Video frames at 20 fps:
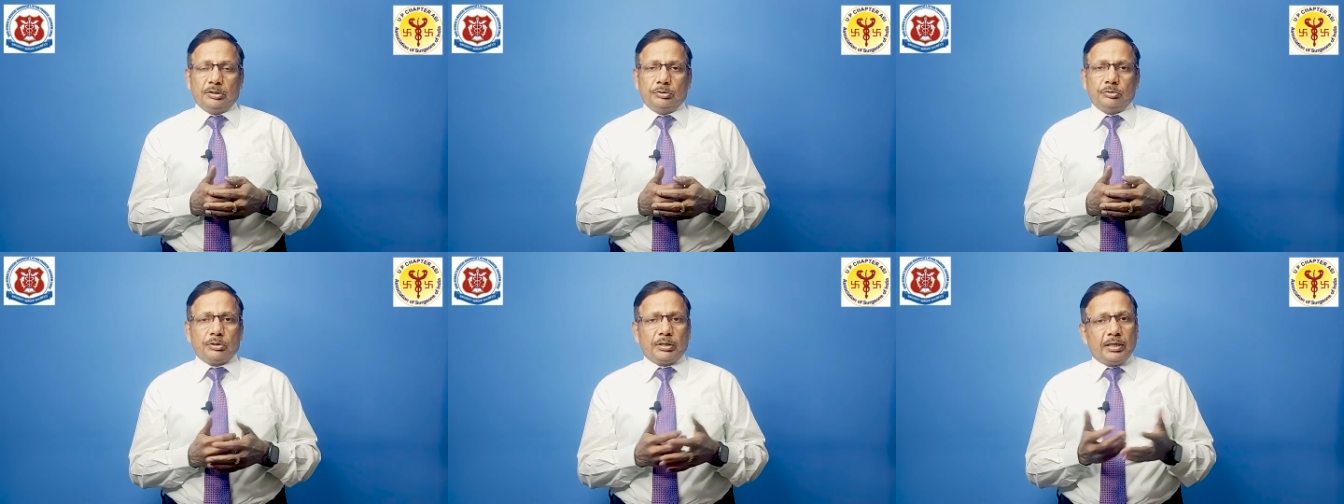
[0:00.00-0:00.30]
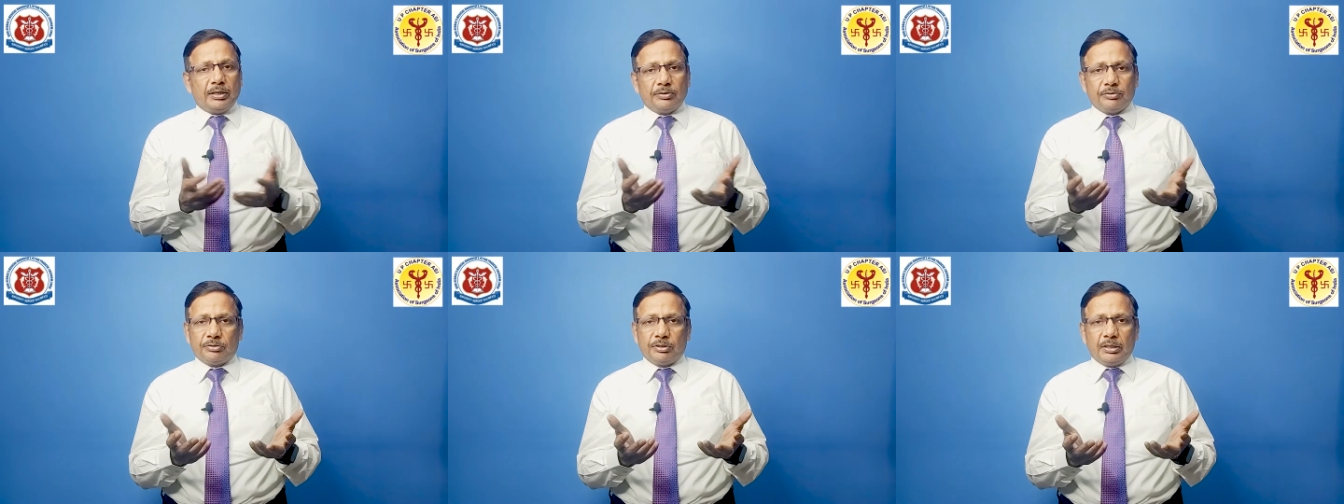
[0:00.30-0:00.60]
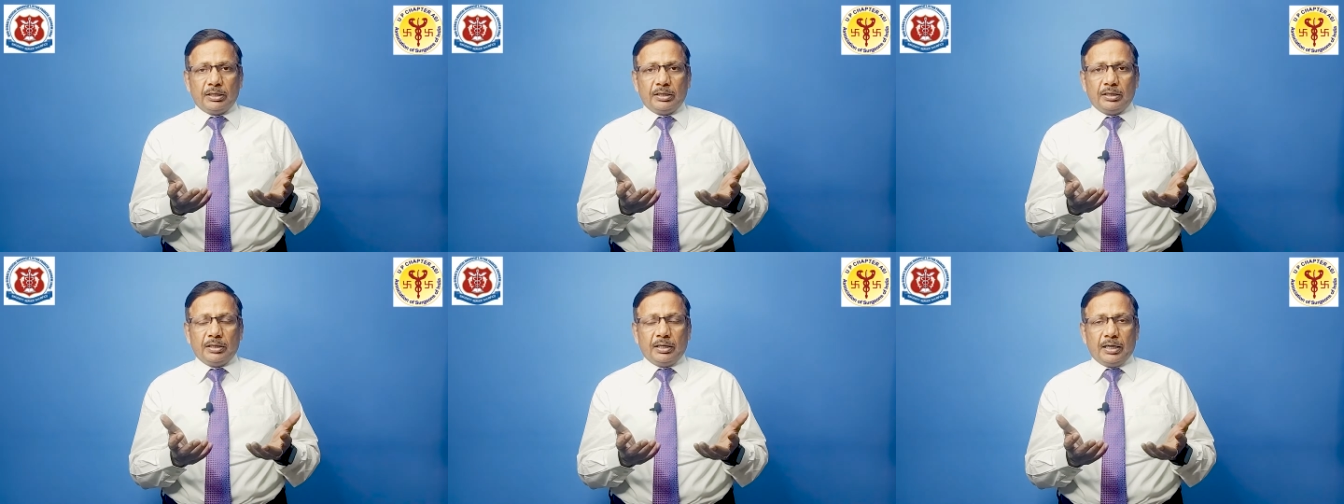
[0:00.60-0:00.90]
You can
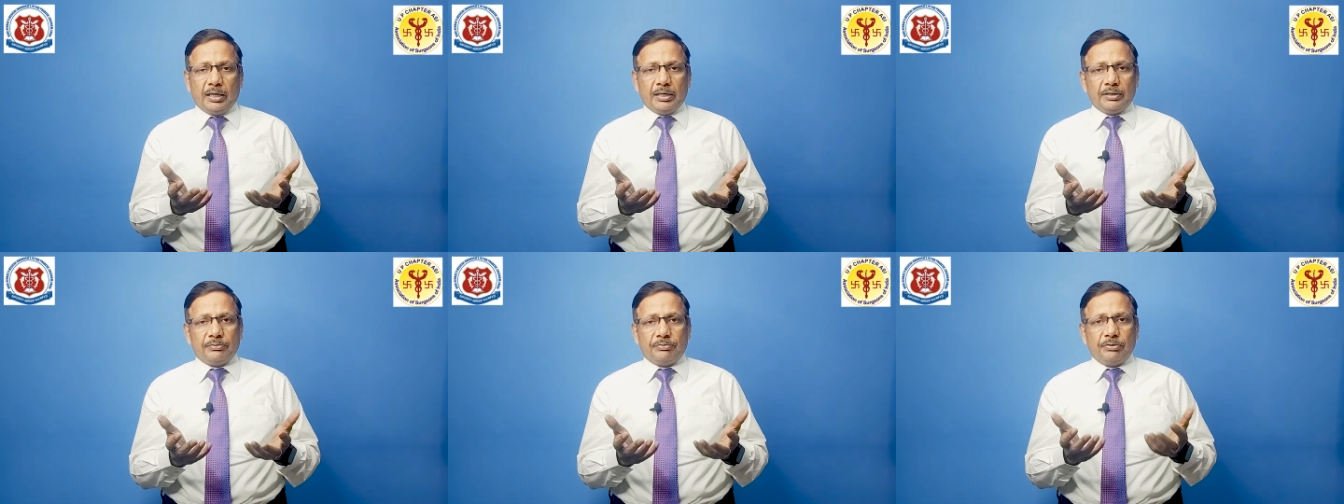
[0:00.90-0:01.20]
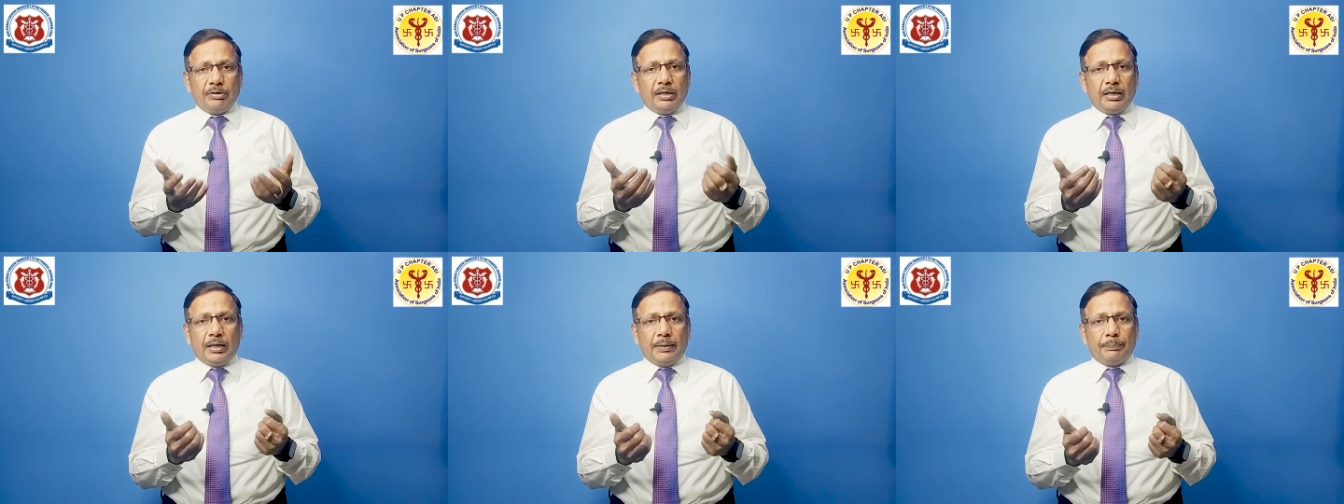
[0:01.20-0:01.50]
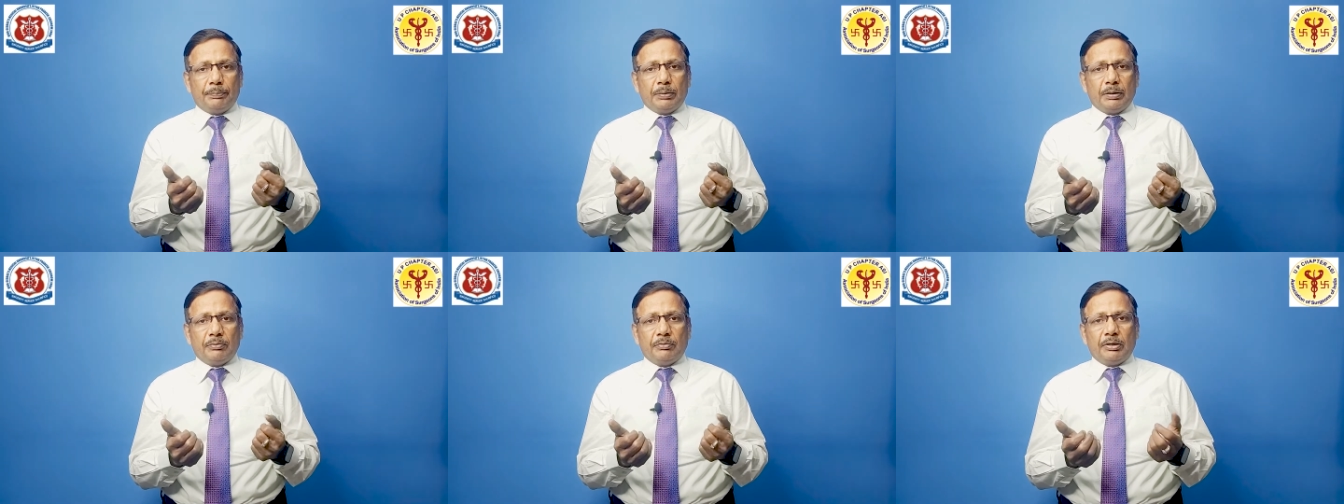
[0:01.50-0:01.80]
say, I feel
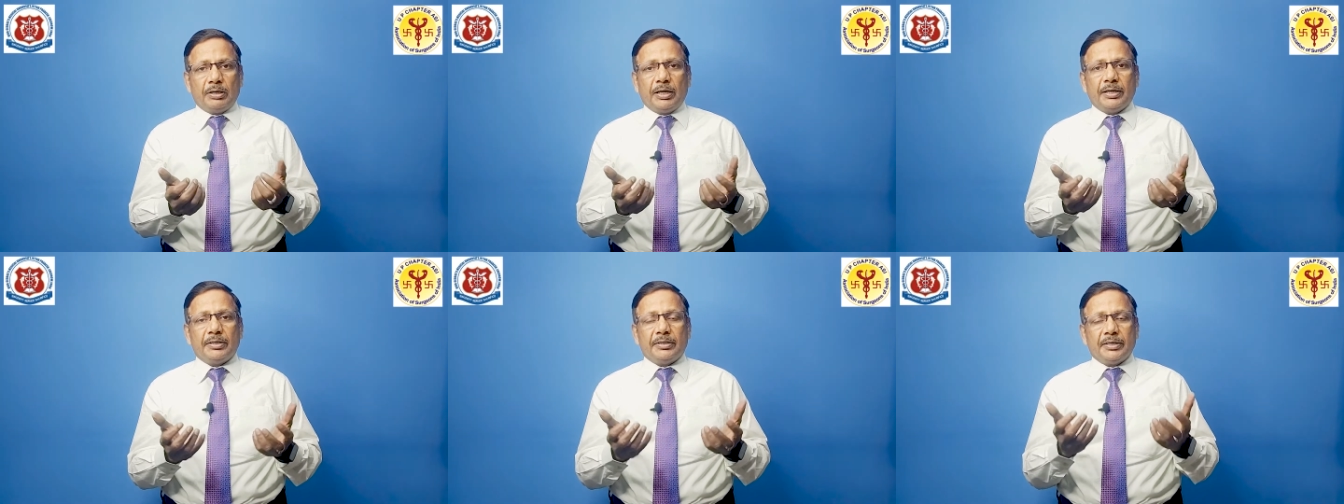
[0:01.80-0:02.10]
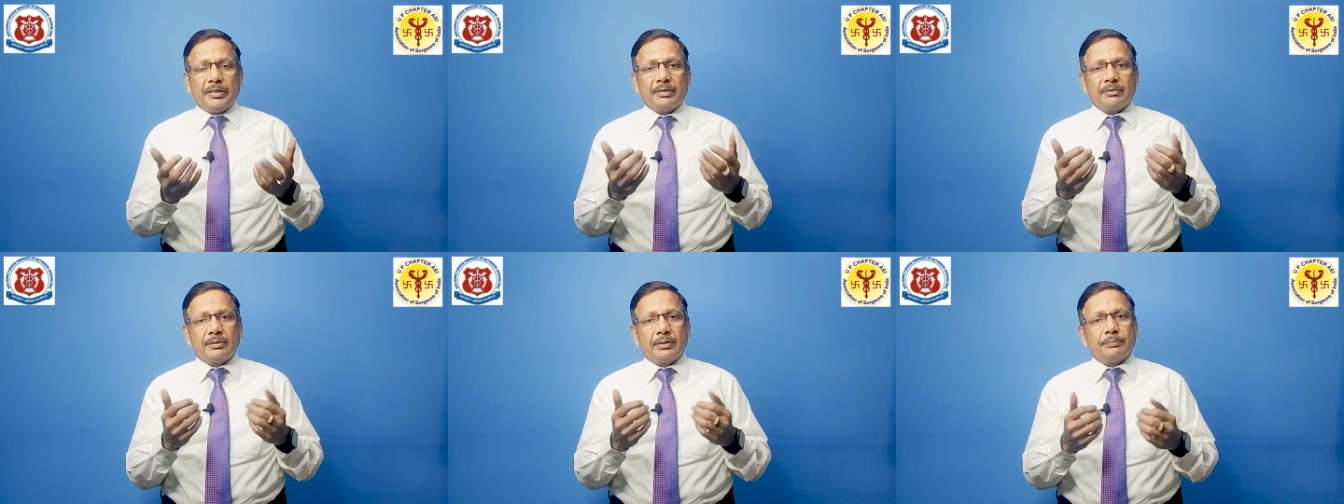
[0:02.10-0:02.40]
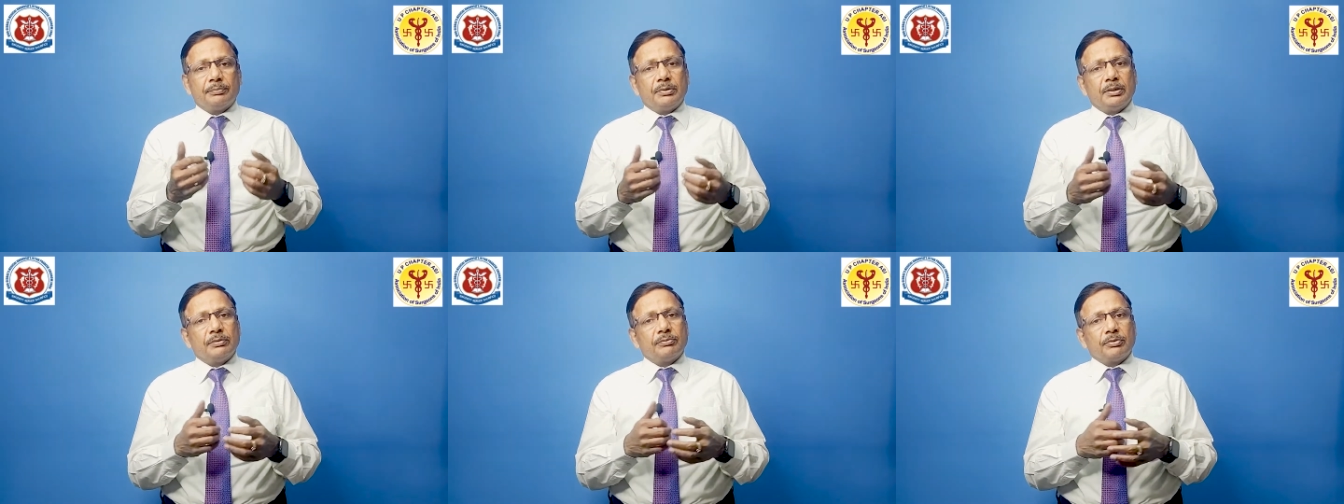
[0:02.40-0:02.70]
happy when I take
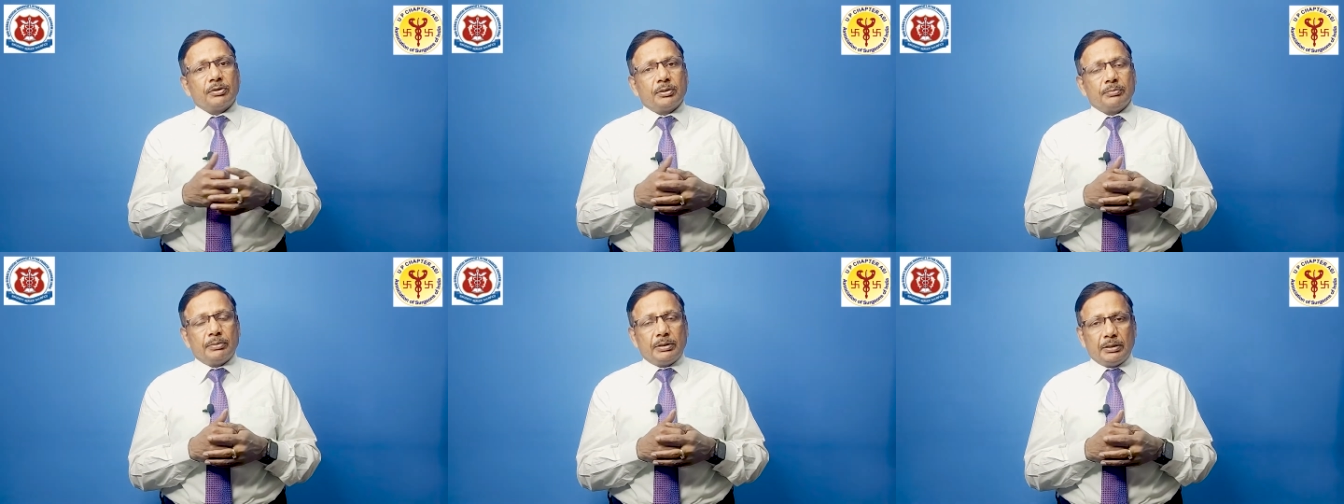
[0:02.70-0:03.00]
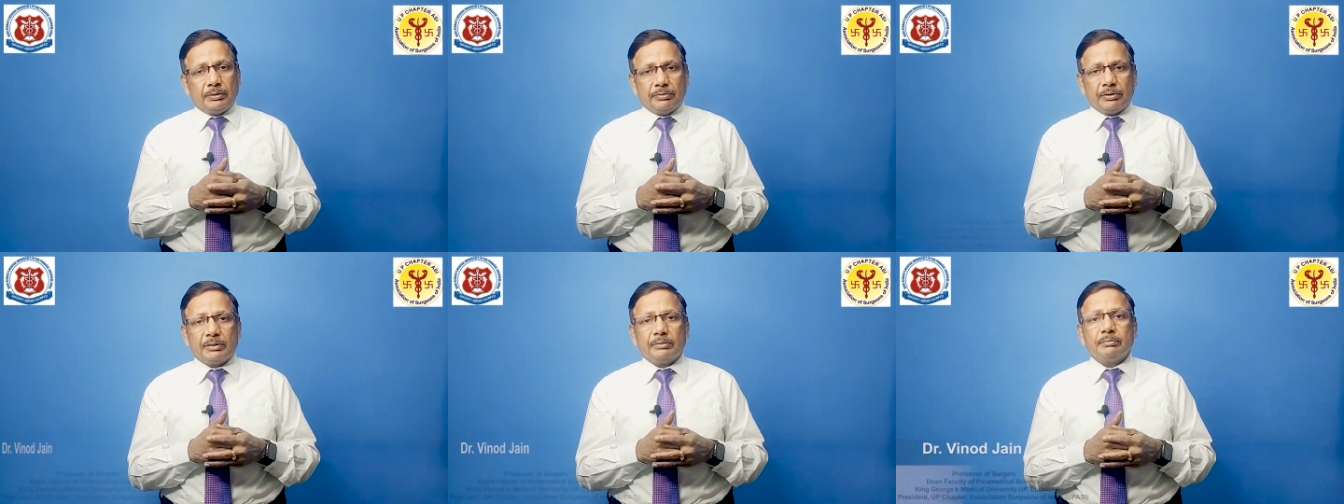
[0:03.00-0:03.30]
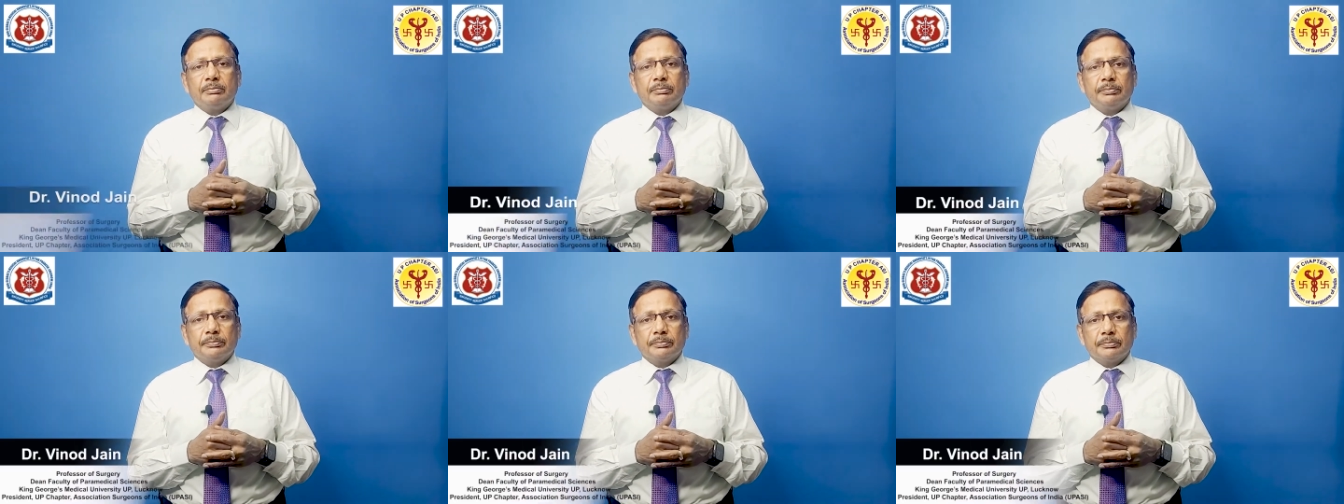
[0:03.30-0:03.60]
something from
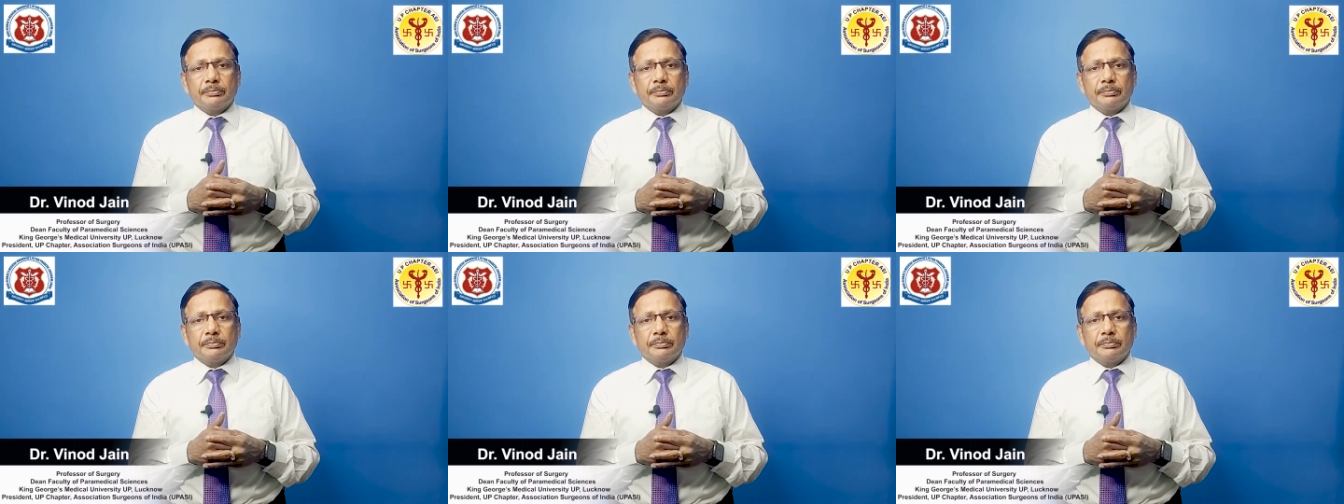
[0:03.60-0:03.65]
anyone.